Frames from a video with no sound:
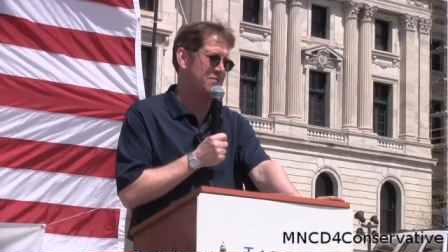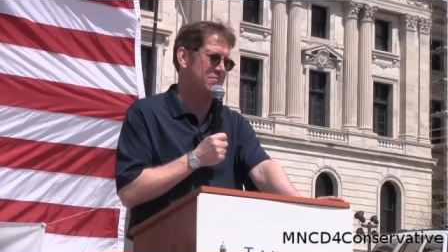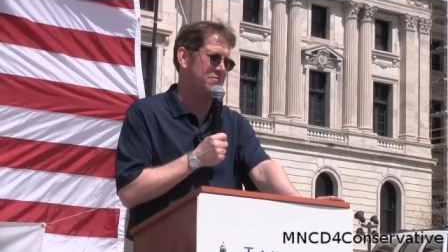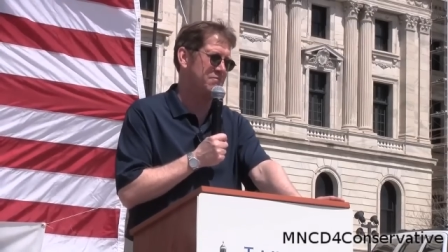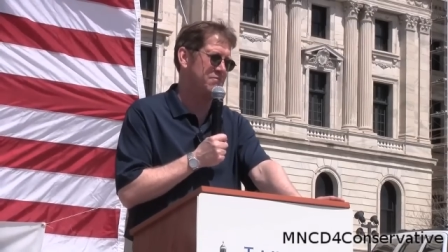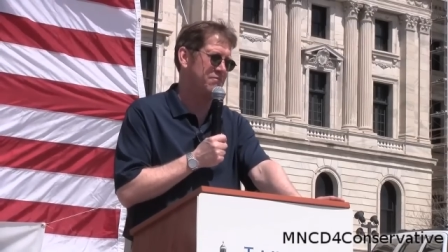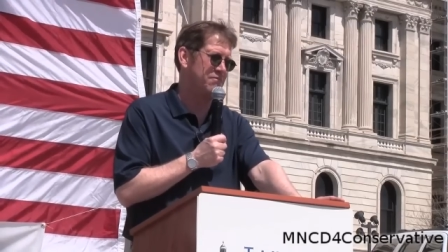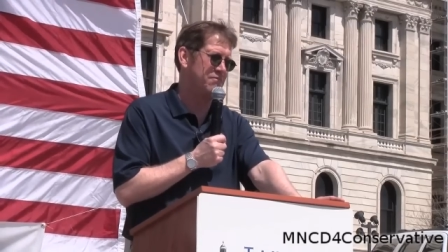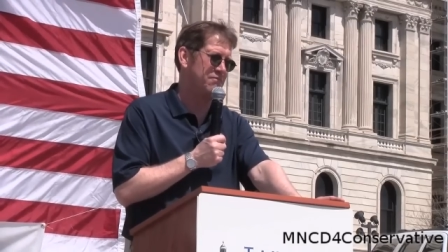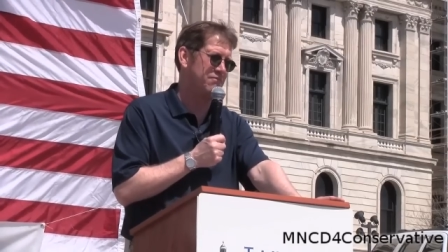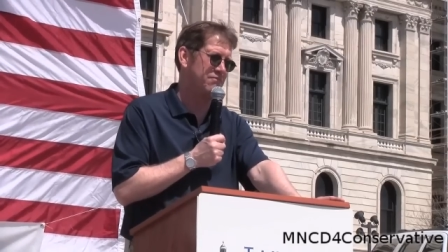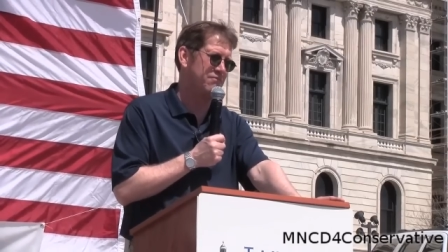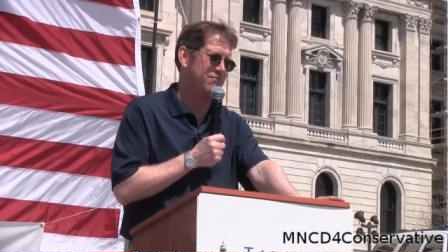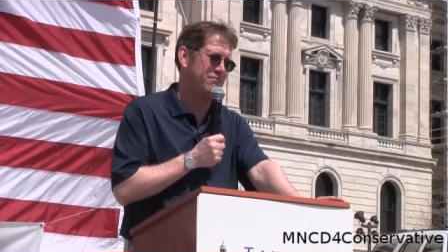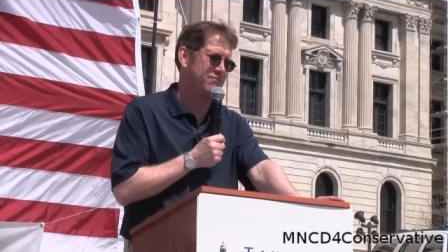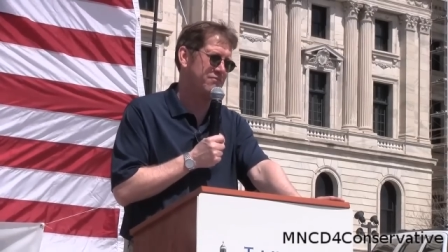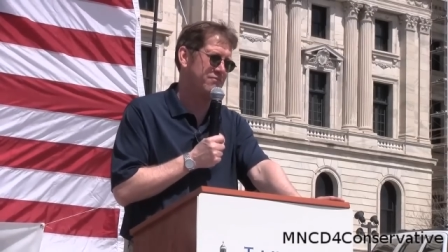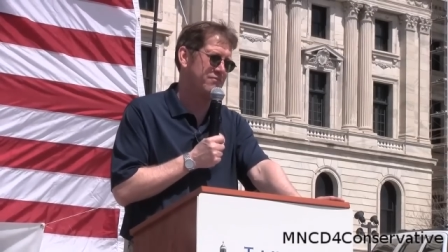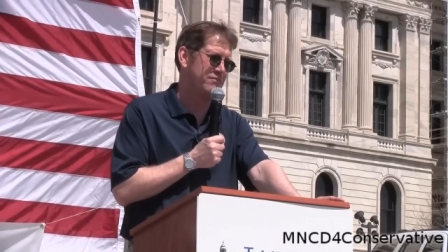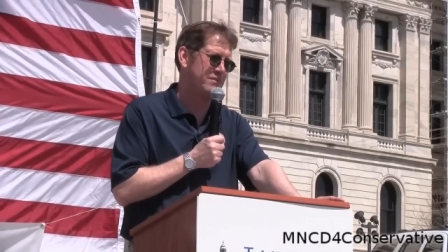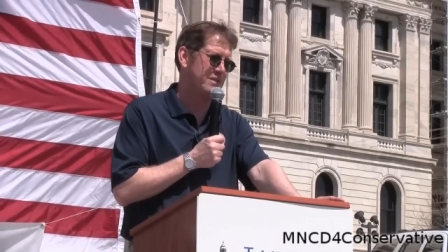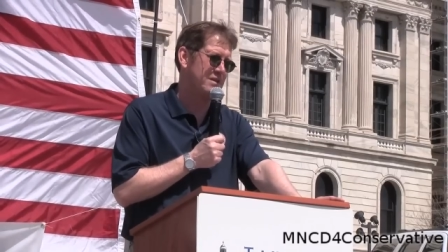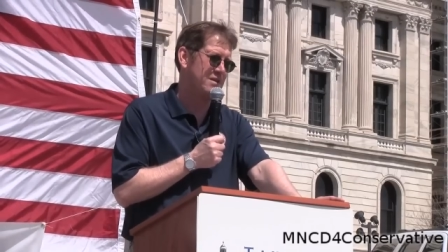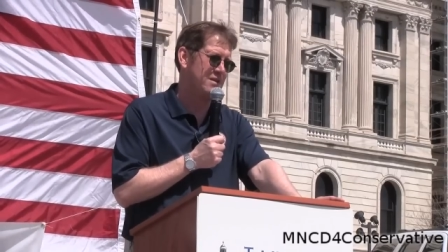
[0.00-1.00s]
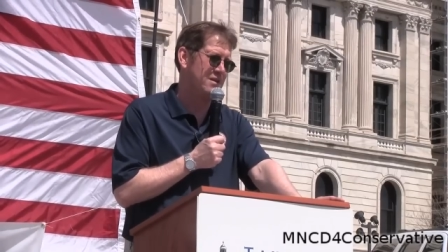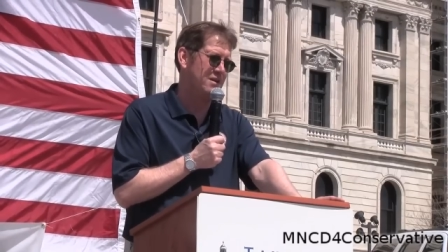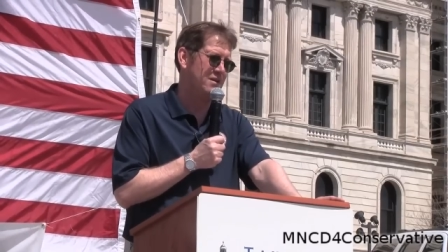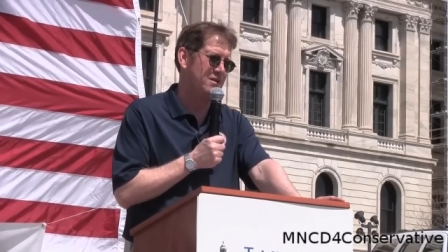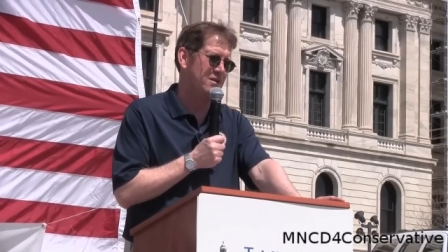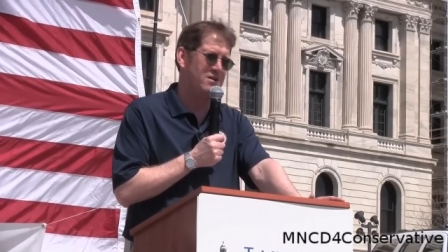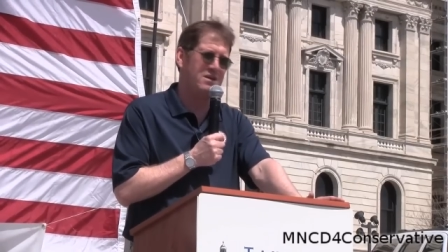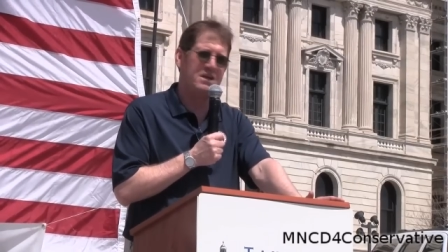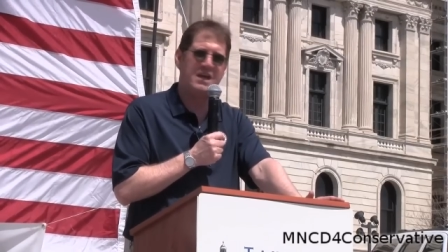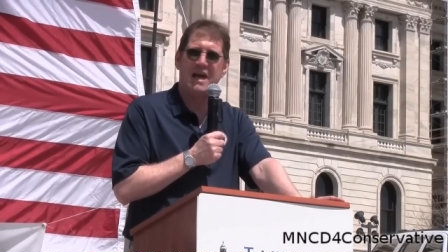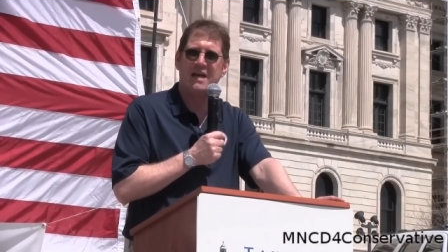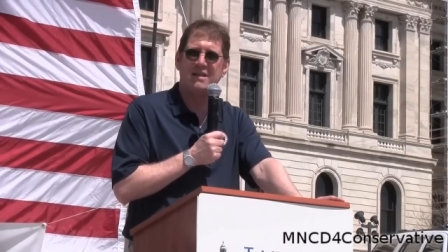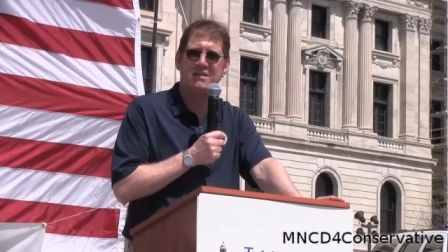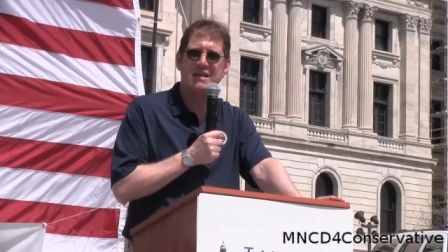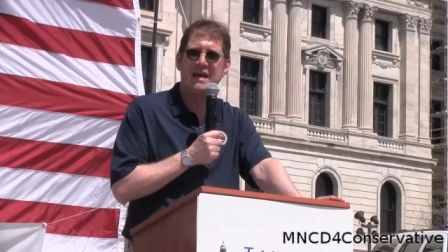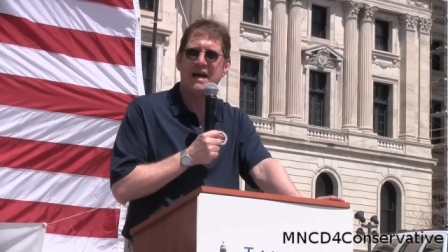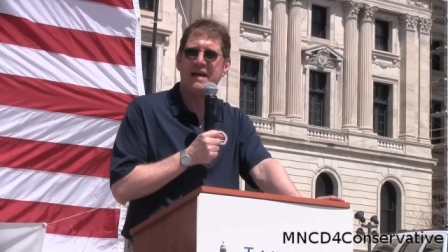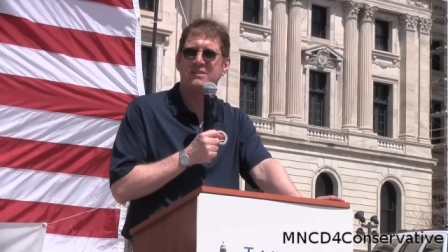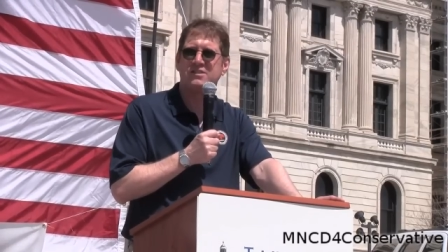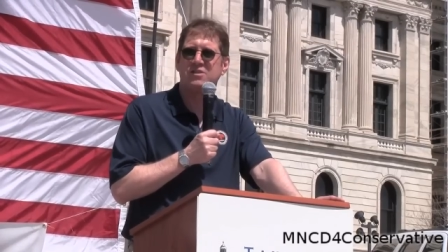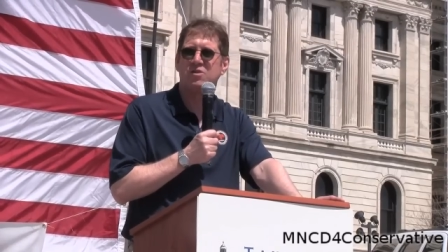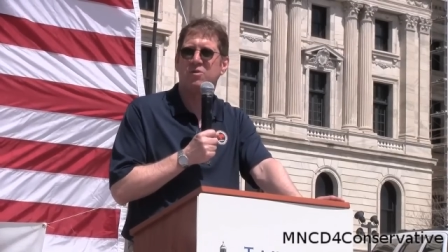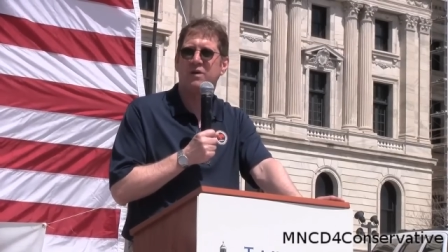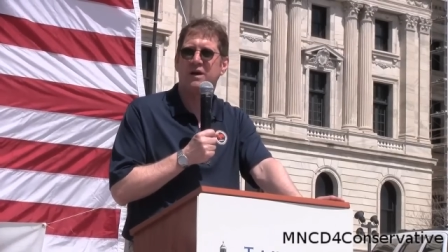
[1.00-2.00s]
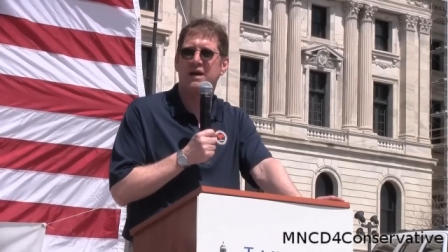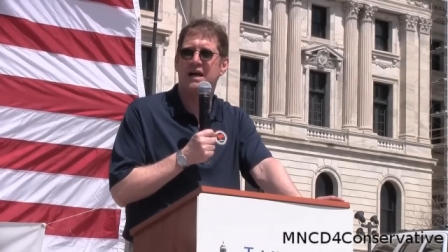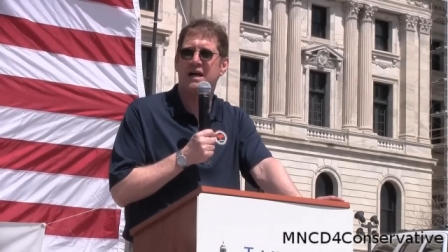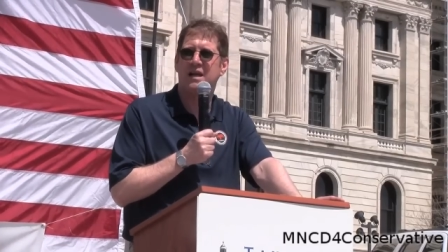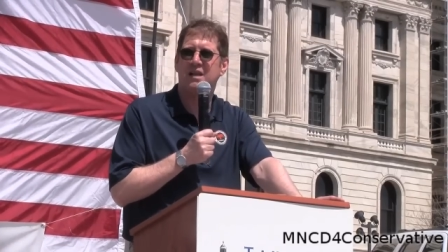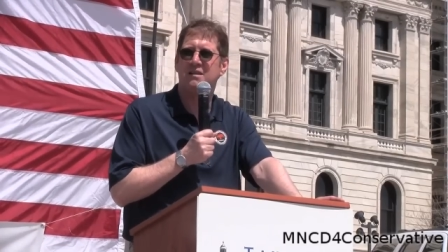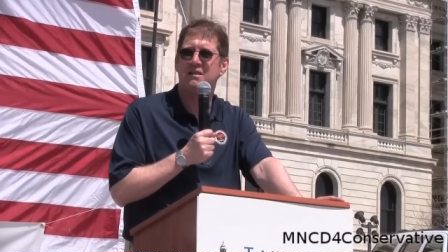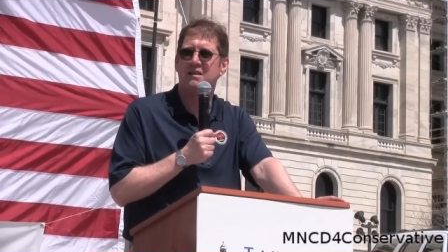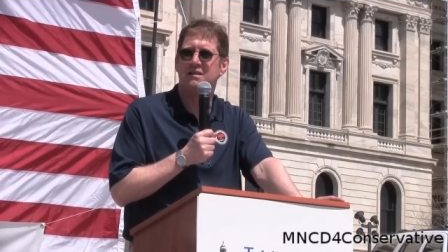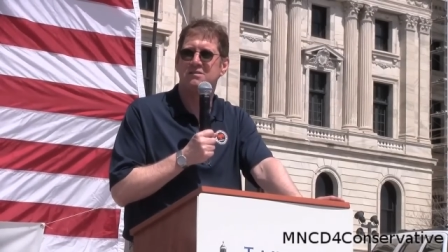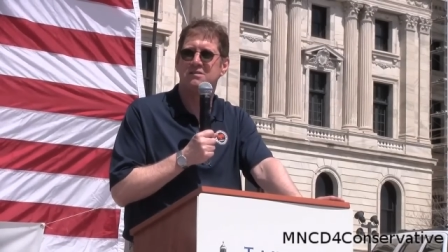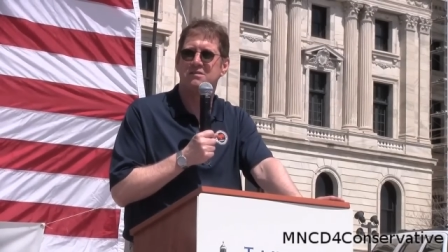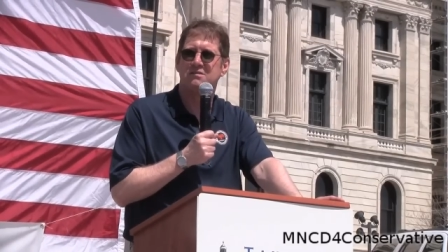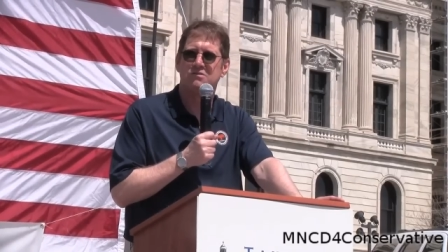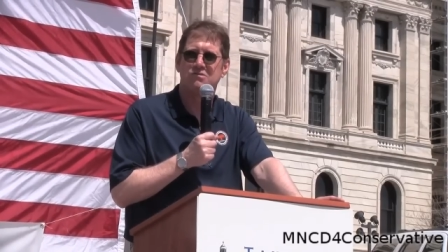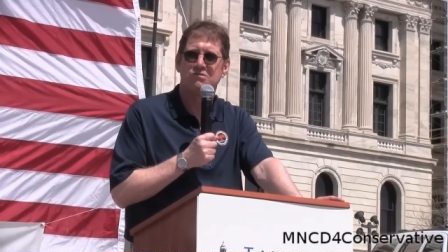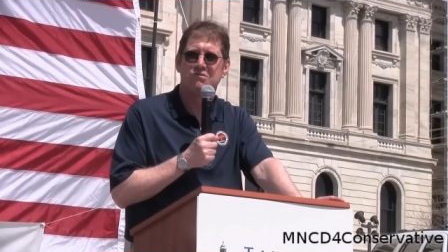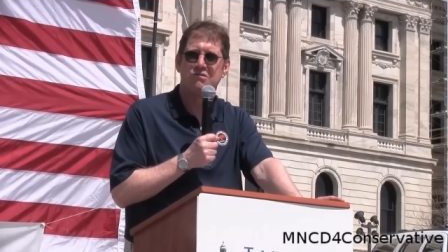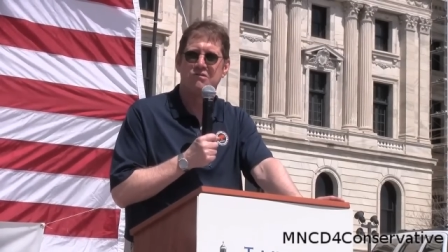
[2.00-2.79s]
And you can't tax your way out of this.